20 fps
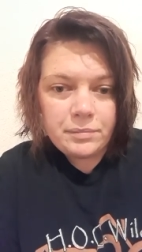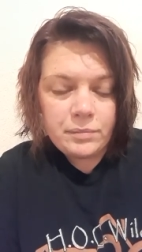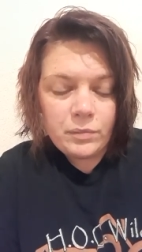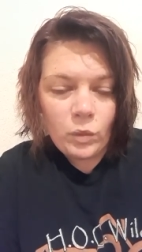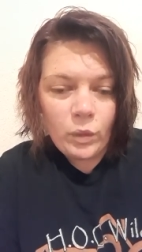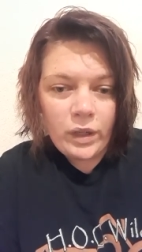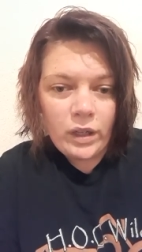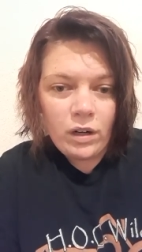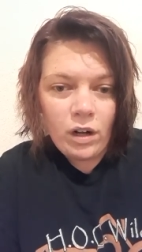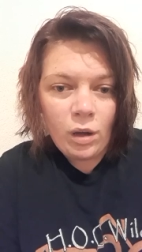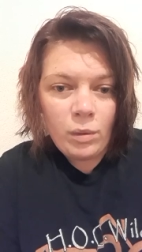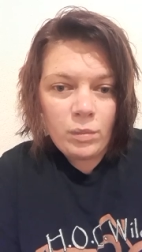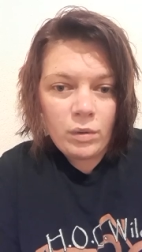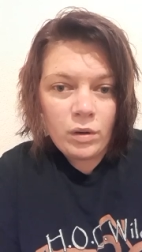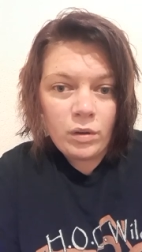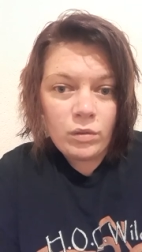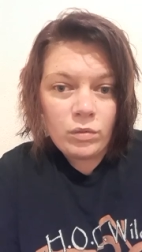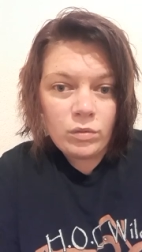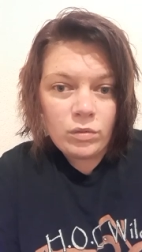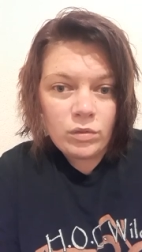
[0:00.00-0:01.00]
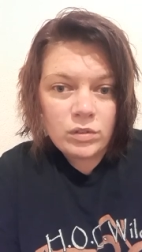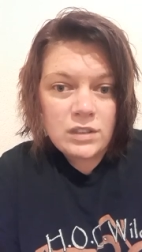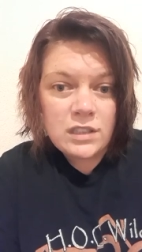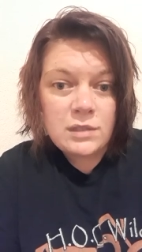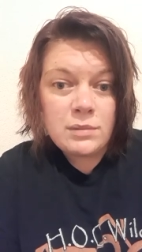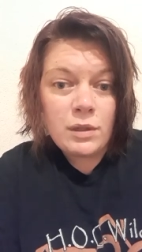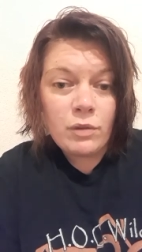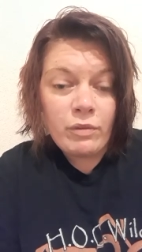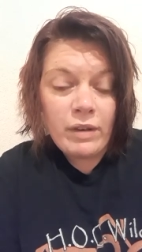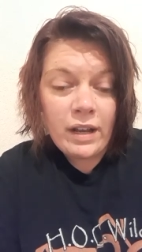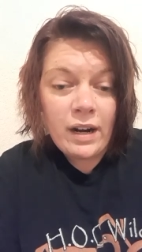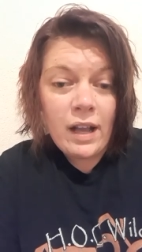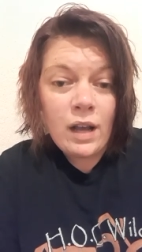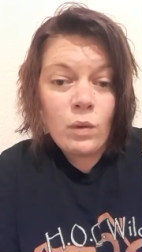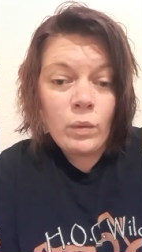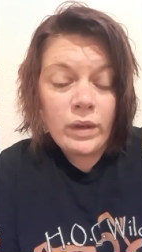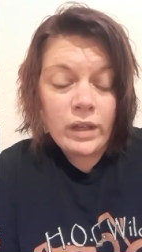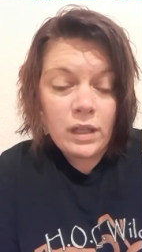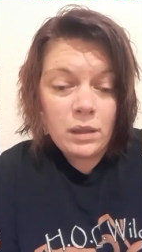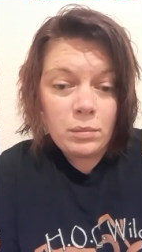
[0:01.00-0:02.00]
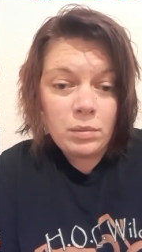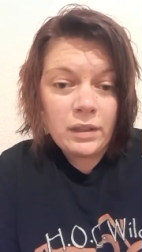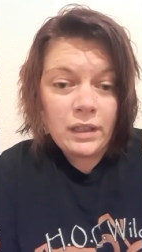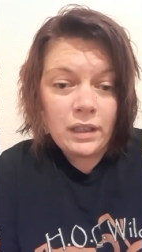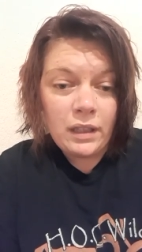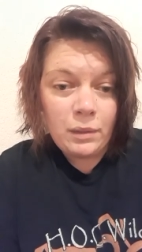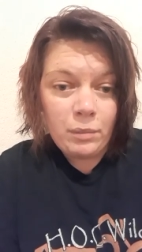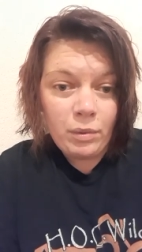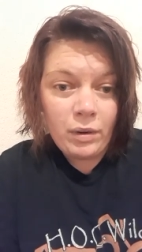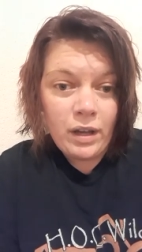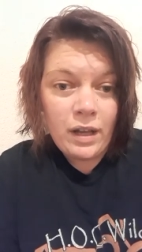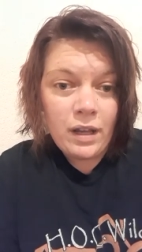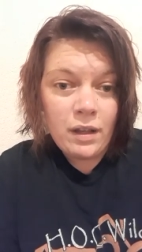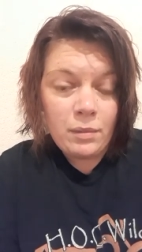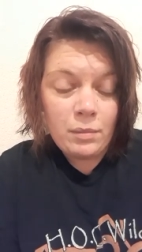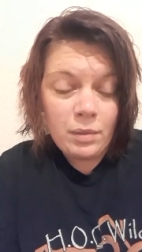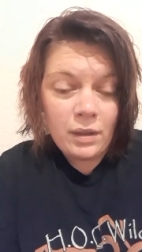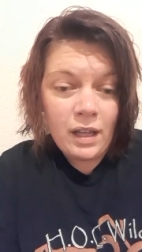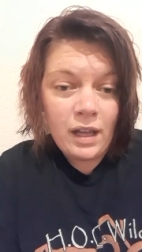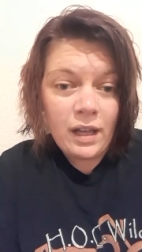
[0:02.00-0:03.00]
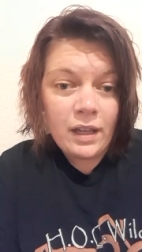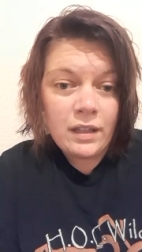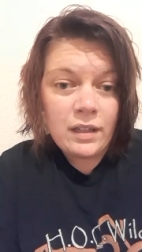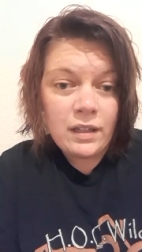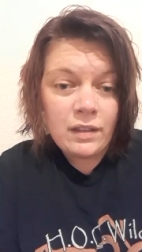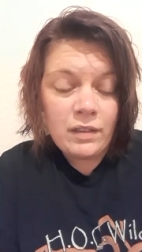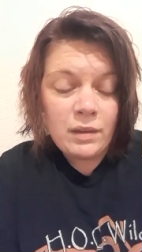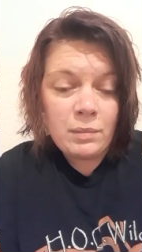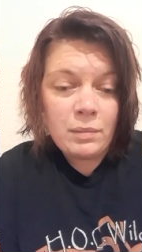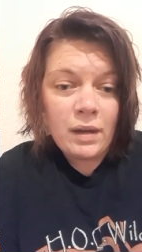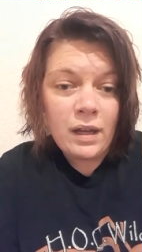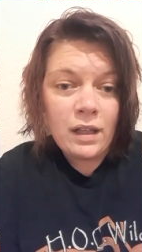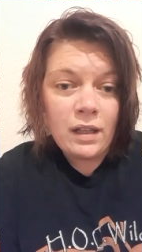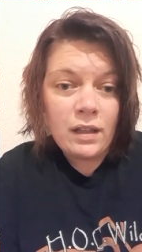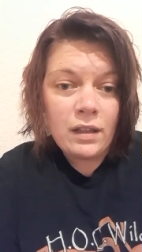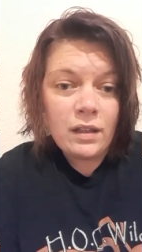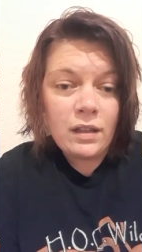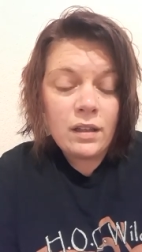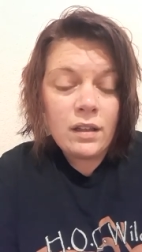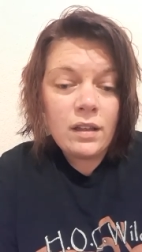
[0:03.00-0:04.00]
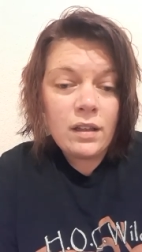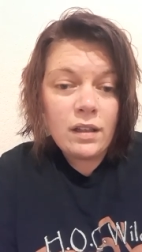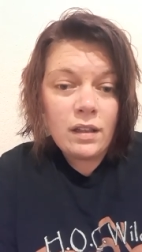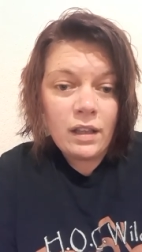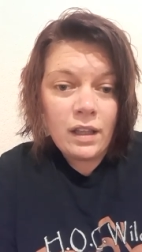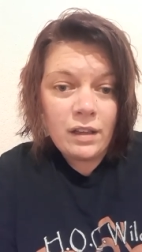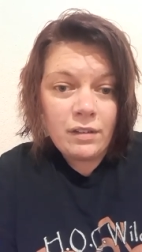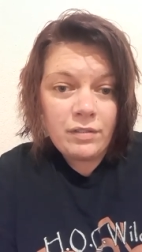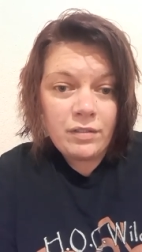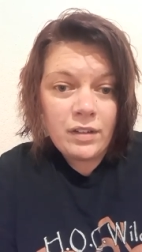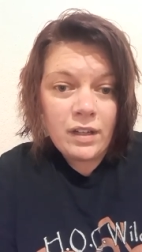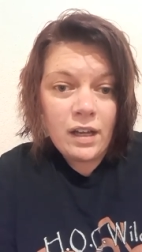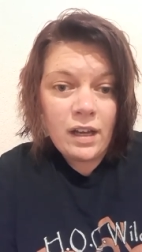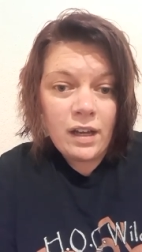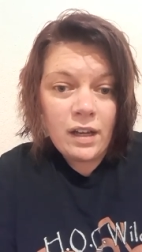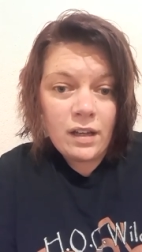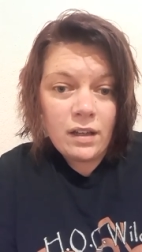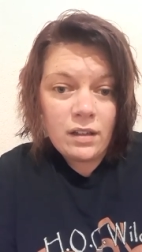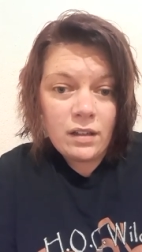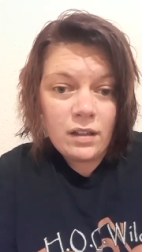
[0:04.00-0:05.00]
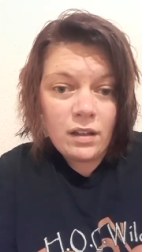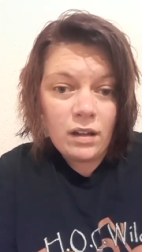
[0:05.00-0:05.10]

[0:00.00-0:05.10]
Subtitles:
went almost, since my right eye went completely blind, and then my left eye